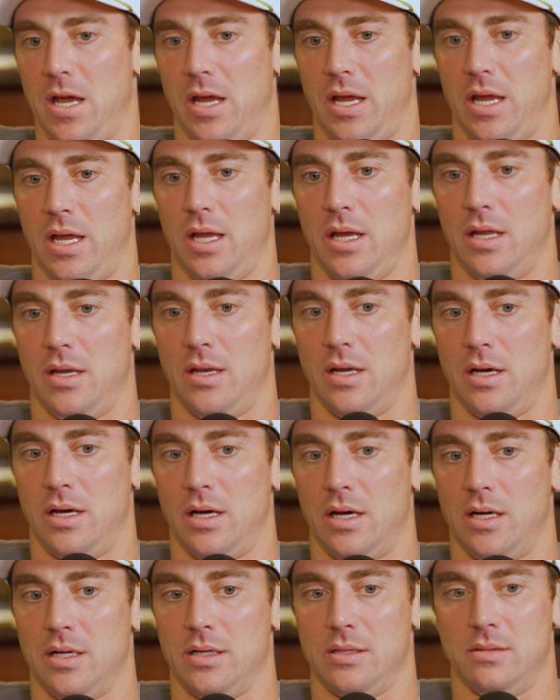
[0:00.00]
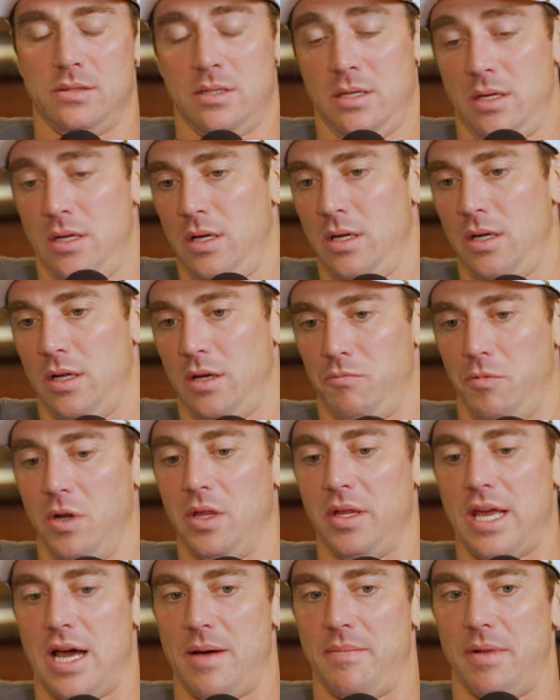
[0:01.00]
and
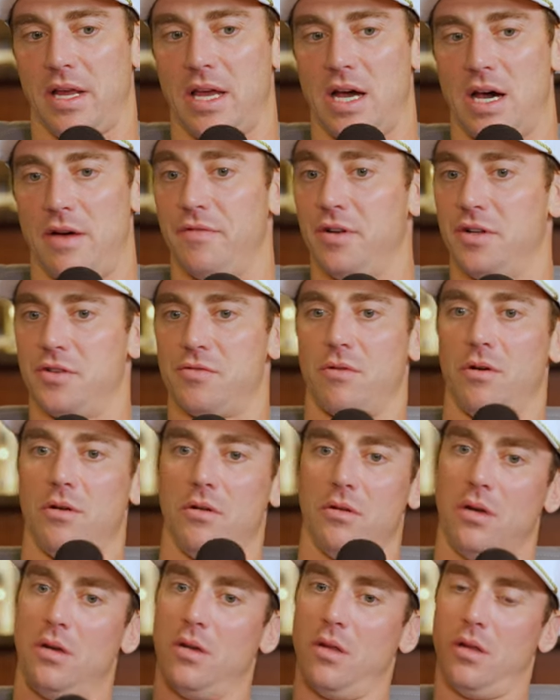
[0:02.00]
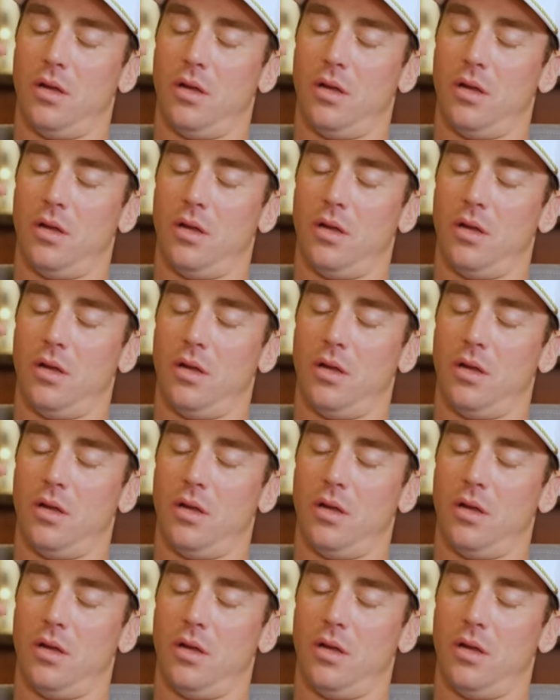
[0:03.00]
really got my confidence rolling